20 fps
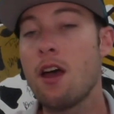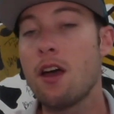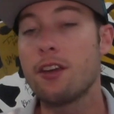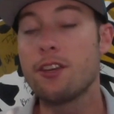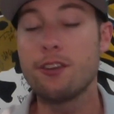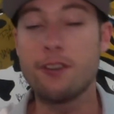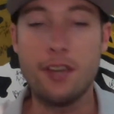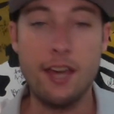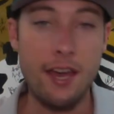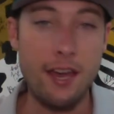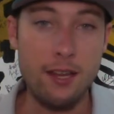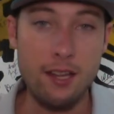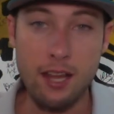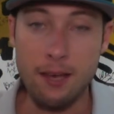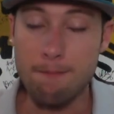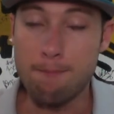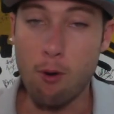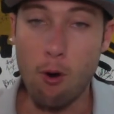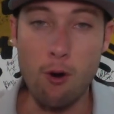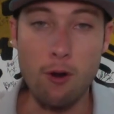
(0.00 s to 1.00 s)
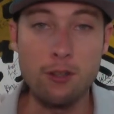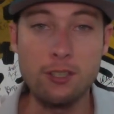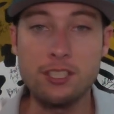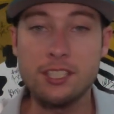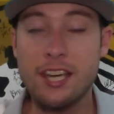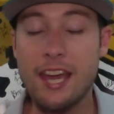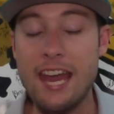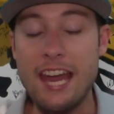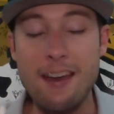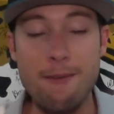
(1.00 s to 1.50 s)
You can't, like, Bortles
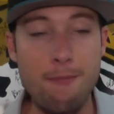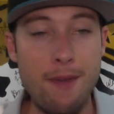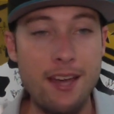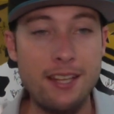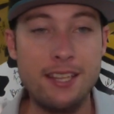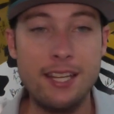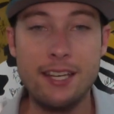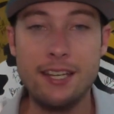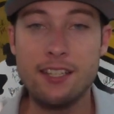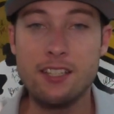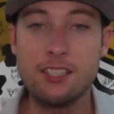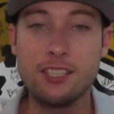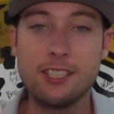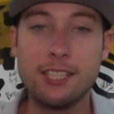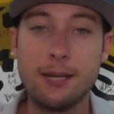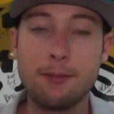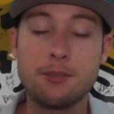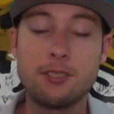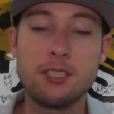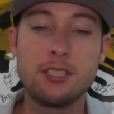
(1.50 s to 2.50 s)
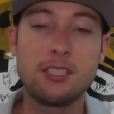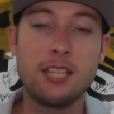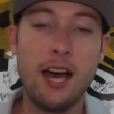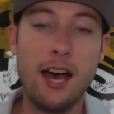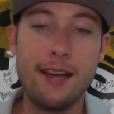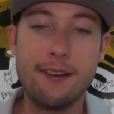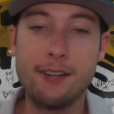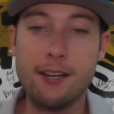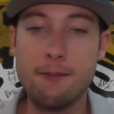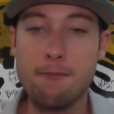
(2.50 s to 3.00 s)
can't make that interception to
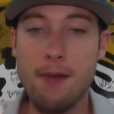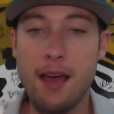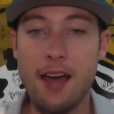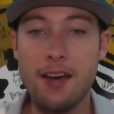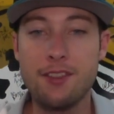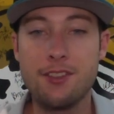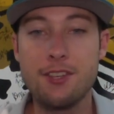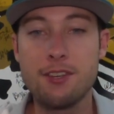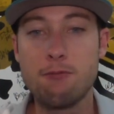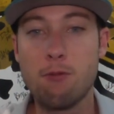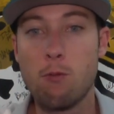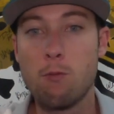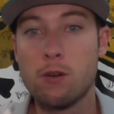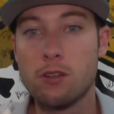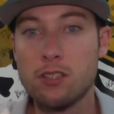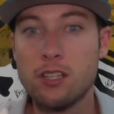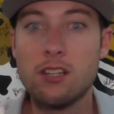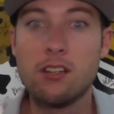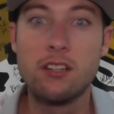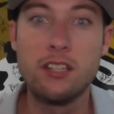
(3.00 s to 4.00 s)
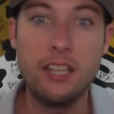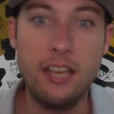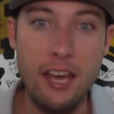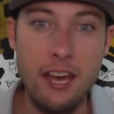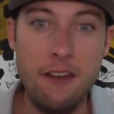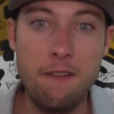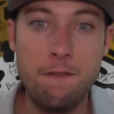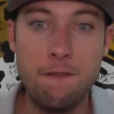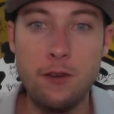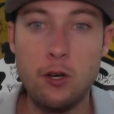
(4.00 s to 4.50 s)
Tyrann Mathieu when we're literally
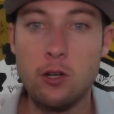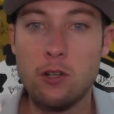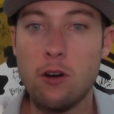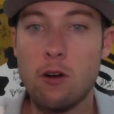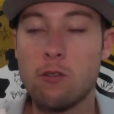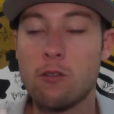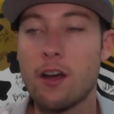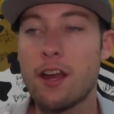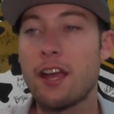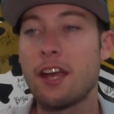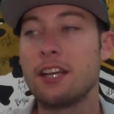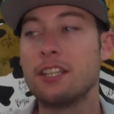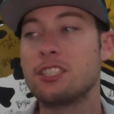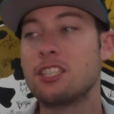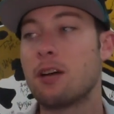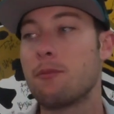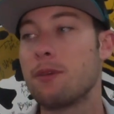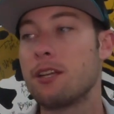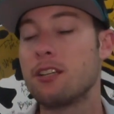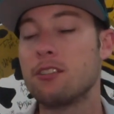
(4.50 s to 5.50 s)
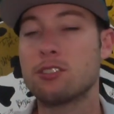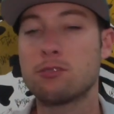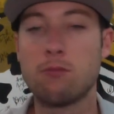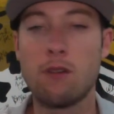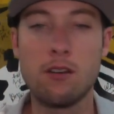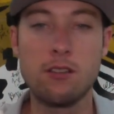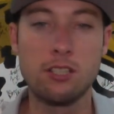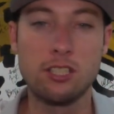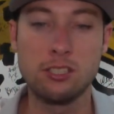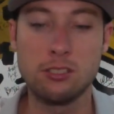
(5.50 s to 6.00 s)
in field goal range. I mean, it was
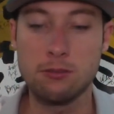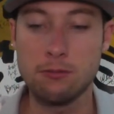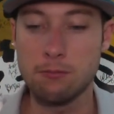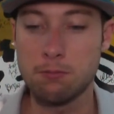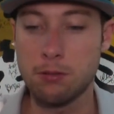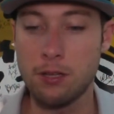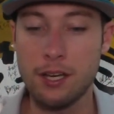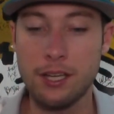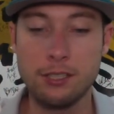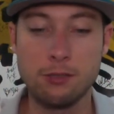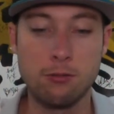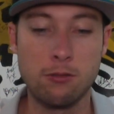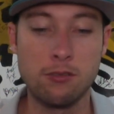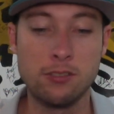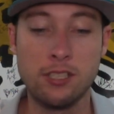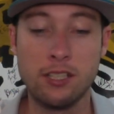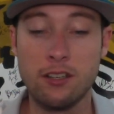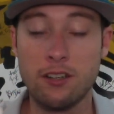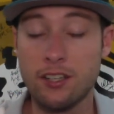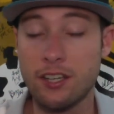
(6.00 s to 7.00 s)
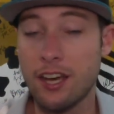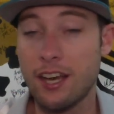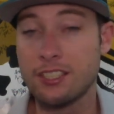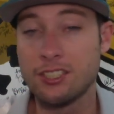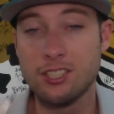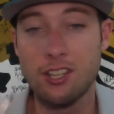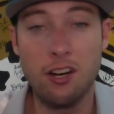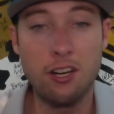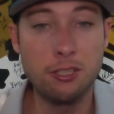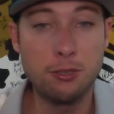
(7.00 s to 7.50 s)
one of those plays where it was like, okay,
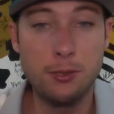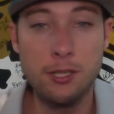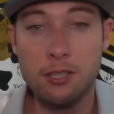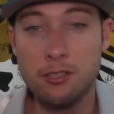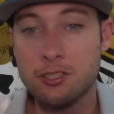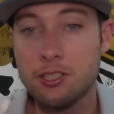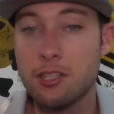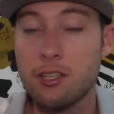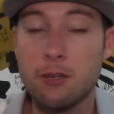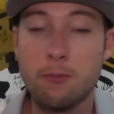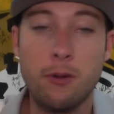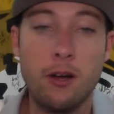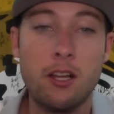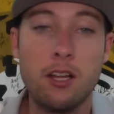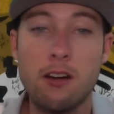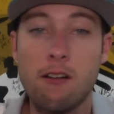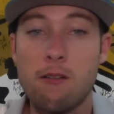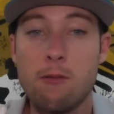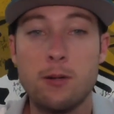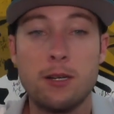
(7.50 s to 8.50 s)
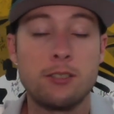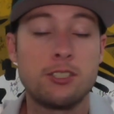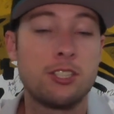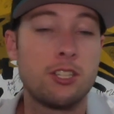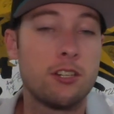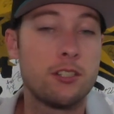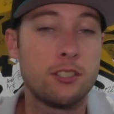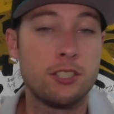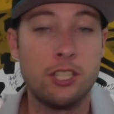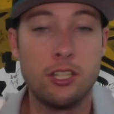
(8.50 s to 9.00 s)
as long as we don't turn the ball over, we
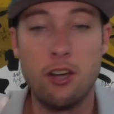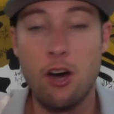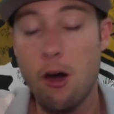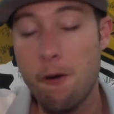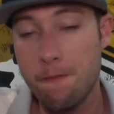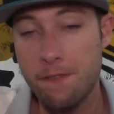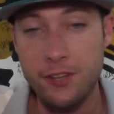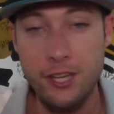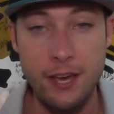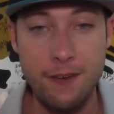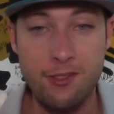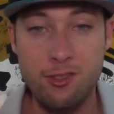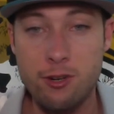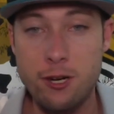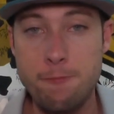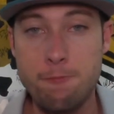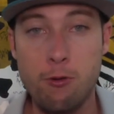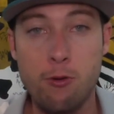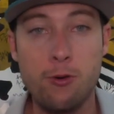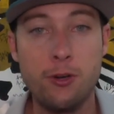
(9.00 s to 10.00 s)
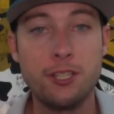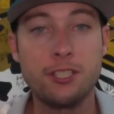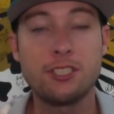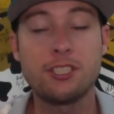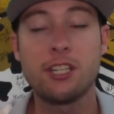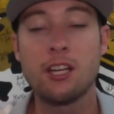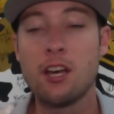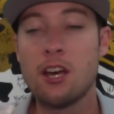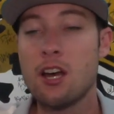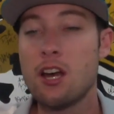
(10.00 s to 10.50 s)
should hopefully have 3
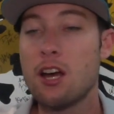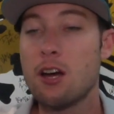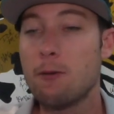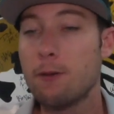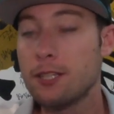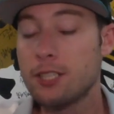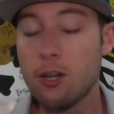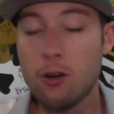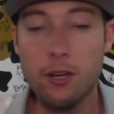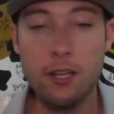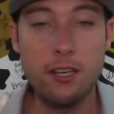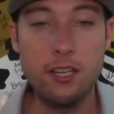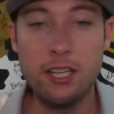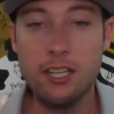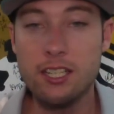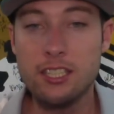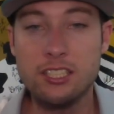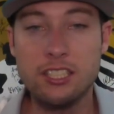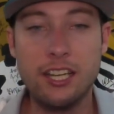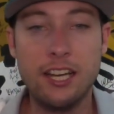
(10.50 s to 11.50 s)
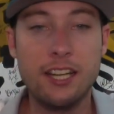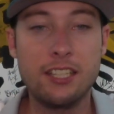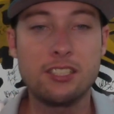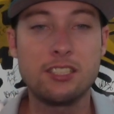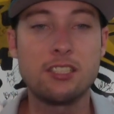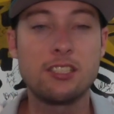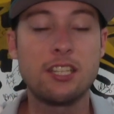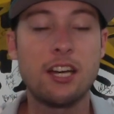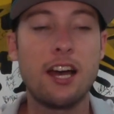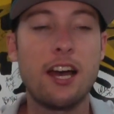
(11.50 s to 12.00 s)
points. We don't even get a
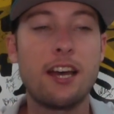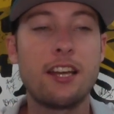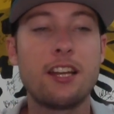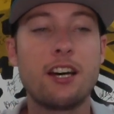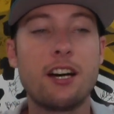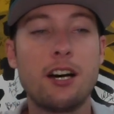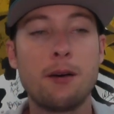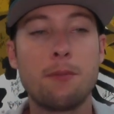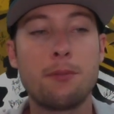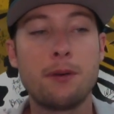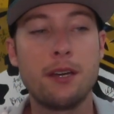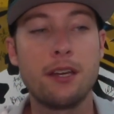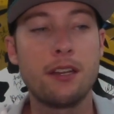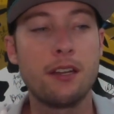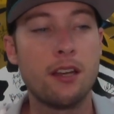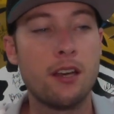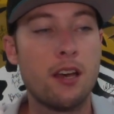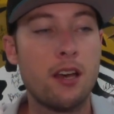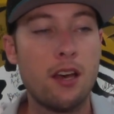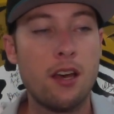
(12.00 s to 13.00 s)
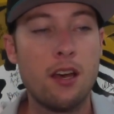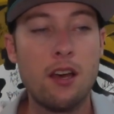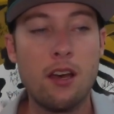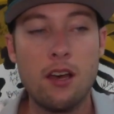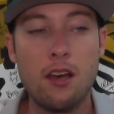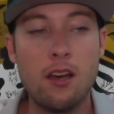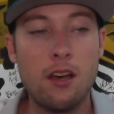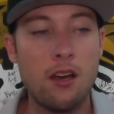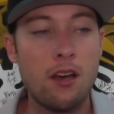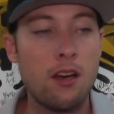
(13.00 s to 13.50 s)
chance to tie it up,
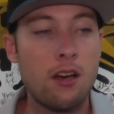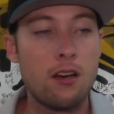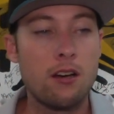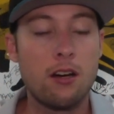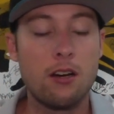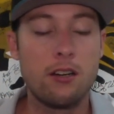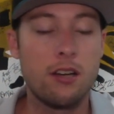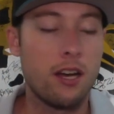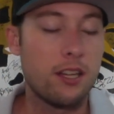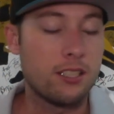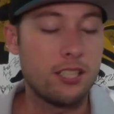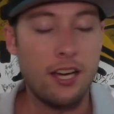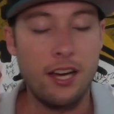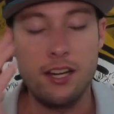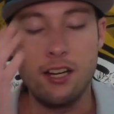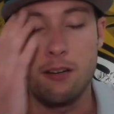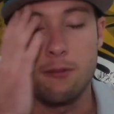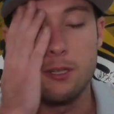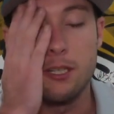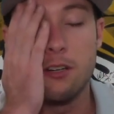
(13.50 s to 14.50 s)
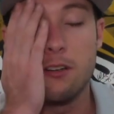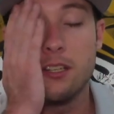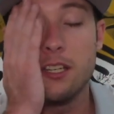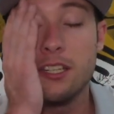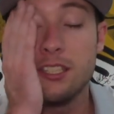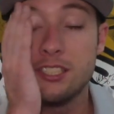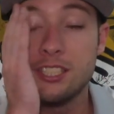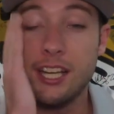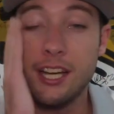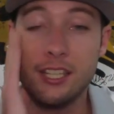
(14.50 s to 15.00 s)
We don't
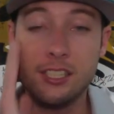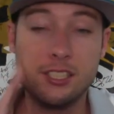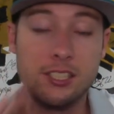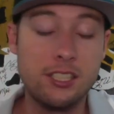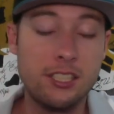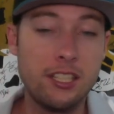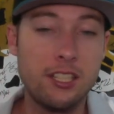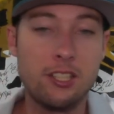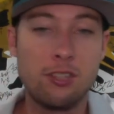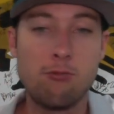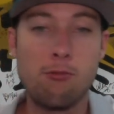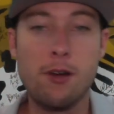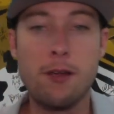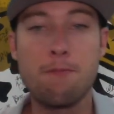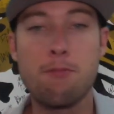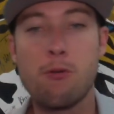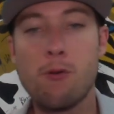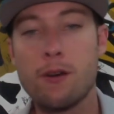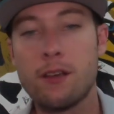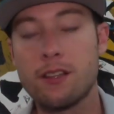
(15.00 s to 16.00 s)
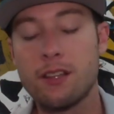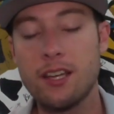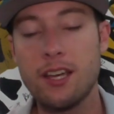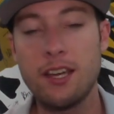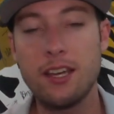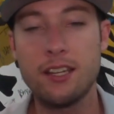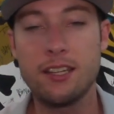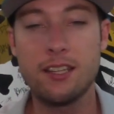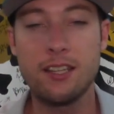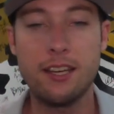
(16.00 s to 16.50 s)
get a chance to get a 3-point
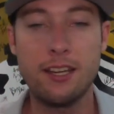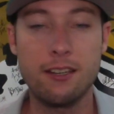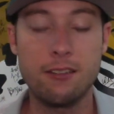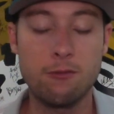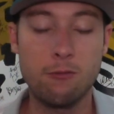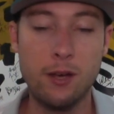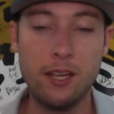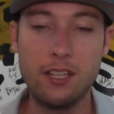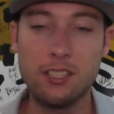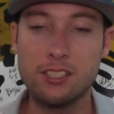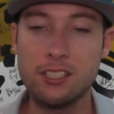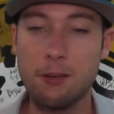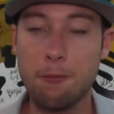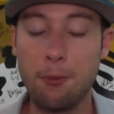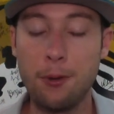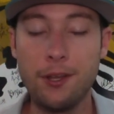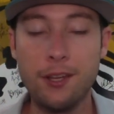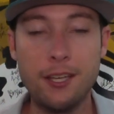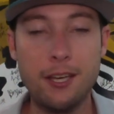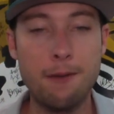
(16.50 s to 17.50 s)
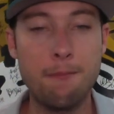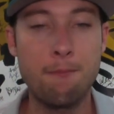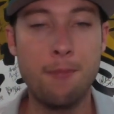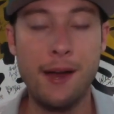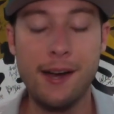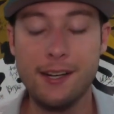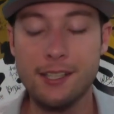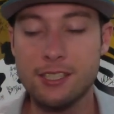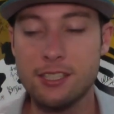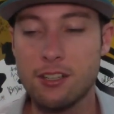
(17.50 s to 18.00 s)
lead, and then we just completely
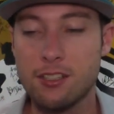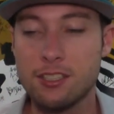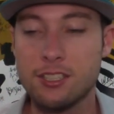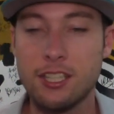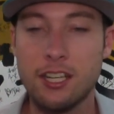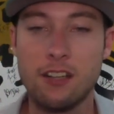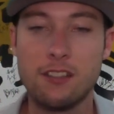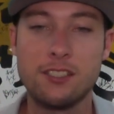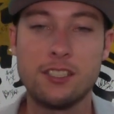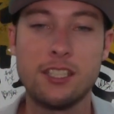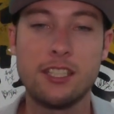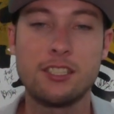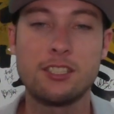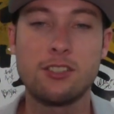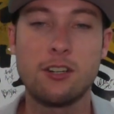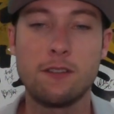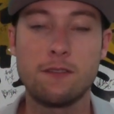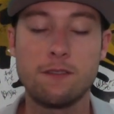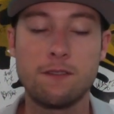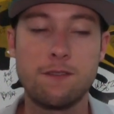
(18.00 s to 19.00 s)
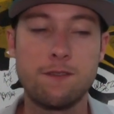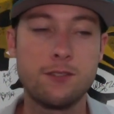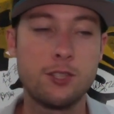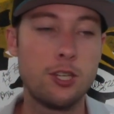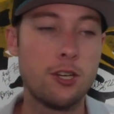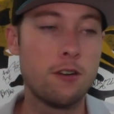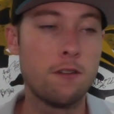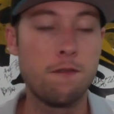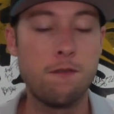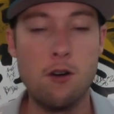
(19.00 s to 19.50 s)
embarrass ourselves against our
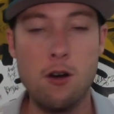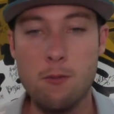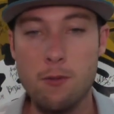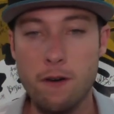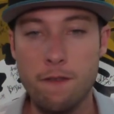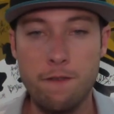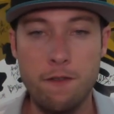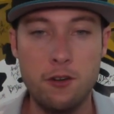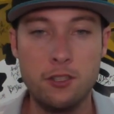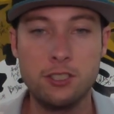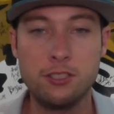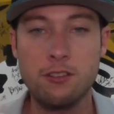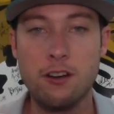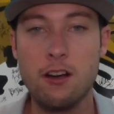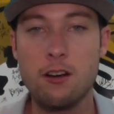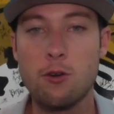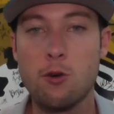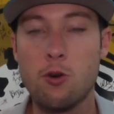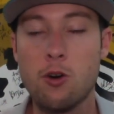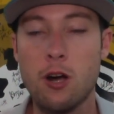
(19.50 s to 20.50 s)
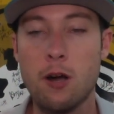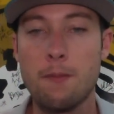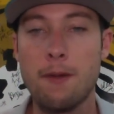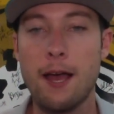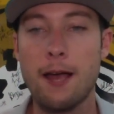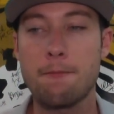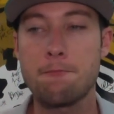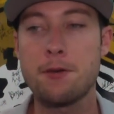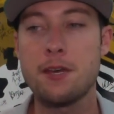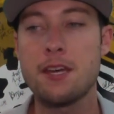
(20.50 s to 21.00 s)
two former first-round
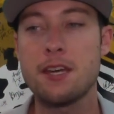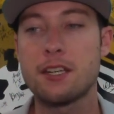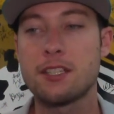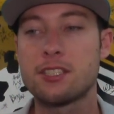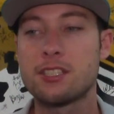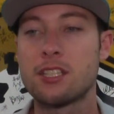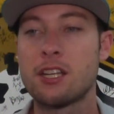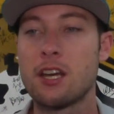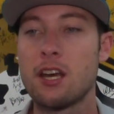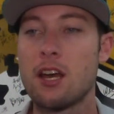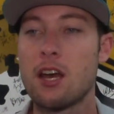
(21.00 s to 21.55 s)
quarterback picks.